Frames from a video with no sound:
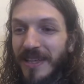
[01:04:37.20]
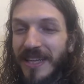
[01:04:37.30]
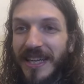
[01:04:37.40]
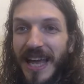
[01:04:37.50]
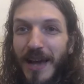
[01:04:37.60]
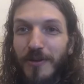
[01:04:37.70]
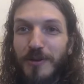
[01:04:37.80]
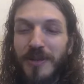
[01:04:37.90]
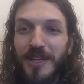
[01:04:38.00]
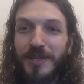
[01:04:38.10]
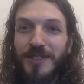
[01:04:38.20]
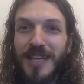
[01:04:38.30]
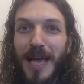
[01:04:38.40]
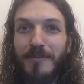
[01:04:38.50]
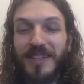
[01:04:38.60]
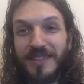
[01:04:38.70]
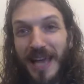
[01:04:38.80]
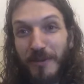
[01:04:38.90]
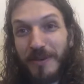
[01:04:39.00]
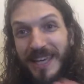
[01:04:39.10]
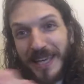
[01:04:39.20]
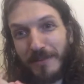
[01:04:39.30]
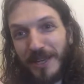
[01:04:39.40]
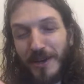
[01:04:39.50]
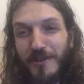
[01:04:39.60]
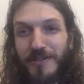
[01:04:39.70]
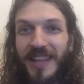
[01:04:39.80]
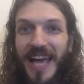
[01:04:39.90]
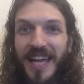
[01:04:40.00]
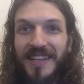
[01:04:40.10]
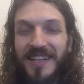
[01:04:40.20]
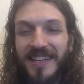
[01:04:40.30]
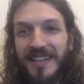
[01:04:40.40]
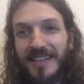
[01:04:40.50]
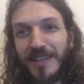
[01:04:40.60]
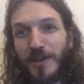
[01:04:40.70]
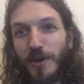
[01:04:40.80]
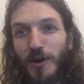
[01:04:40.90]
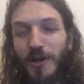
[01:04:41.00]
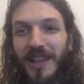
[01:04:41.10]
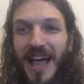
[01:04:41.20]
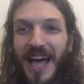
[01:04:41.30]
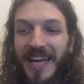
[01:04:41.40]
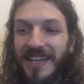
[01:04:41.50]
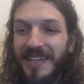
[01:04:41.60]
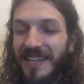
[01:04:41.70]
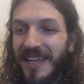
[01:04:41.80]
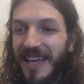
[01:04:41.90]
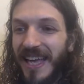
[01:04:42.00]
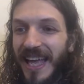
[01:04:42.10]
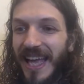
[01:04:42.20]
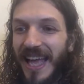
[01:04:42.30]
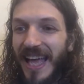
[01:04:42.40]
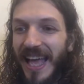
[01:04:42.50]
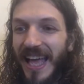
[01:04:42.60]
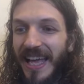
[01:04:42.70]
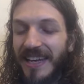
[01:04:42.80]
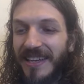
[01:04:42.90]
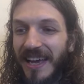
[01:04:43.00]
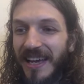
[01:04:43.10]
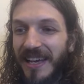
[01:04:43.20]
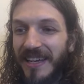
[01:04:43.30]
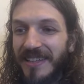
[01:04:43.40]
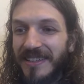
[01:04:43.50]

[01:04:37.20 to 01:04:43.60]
now would be a good time to help kick me over that goal line. And I'd